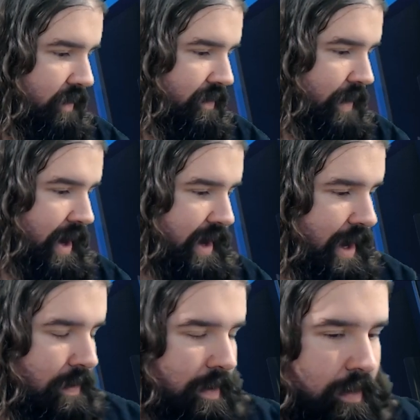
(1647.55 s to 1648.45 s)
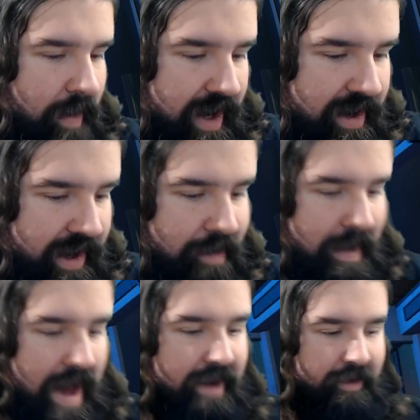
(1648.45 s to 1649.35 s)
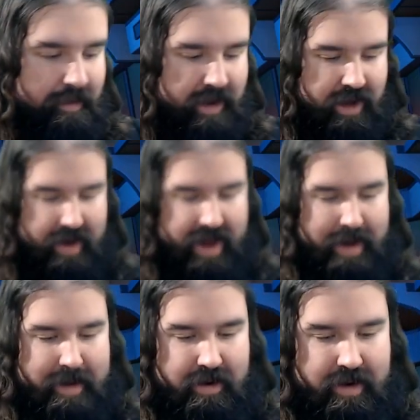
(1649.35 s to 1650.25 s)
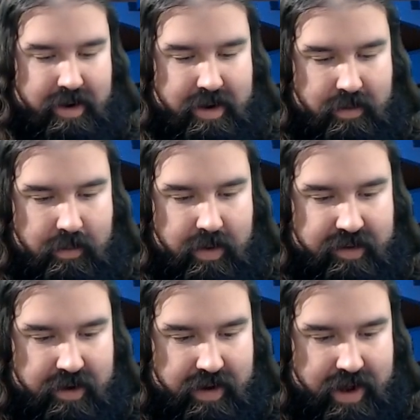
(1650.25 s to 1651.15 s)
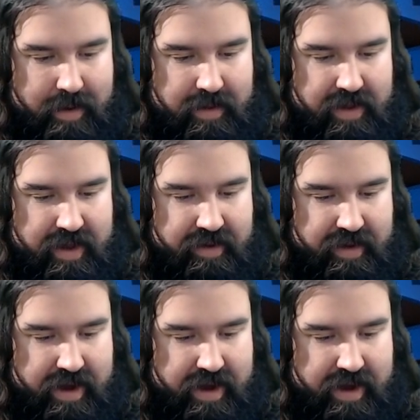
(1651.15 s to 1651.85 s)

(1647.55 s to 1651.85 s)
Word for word: for right now, while we're waiting to hear back from QA about what's going on with this,